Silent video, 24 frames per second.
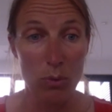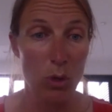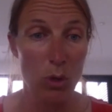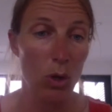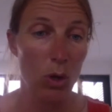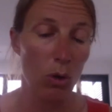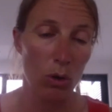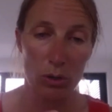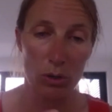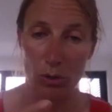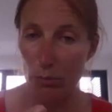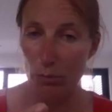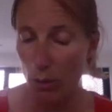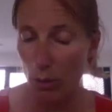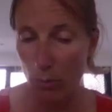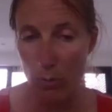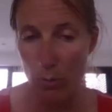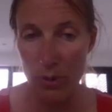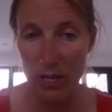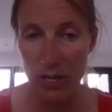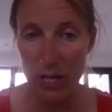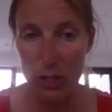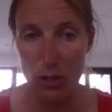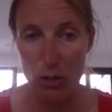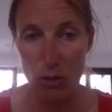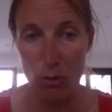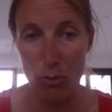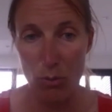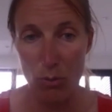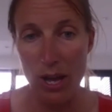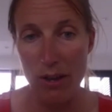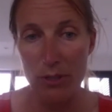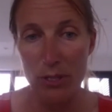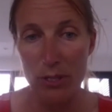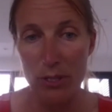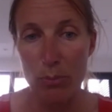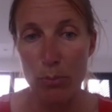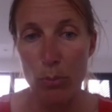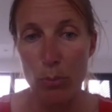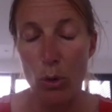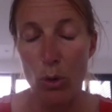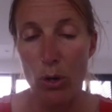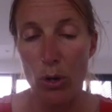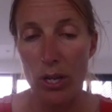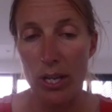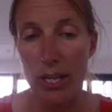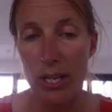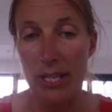on the football pitch or whatever
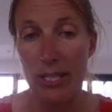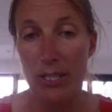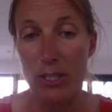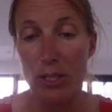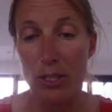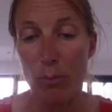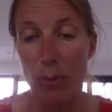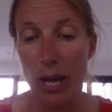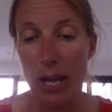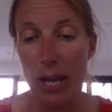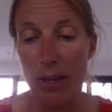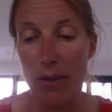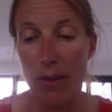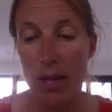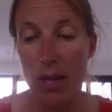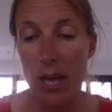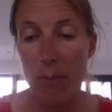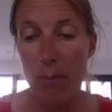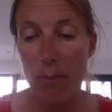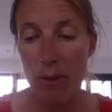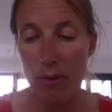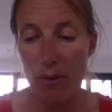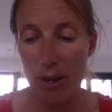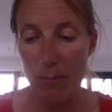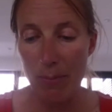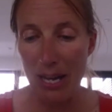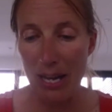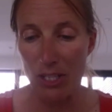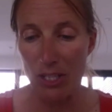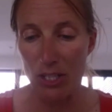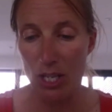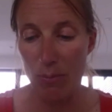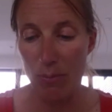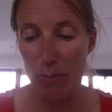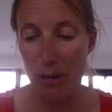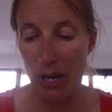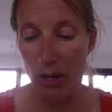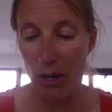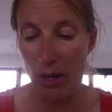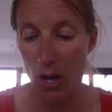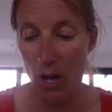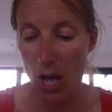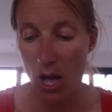sport it is you might be really passionate about.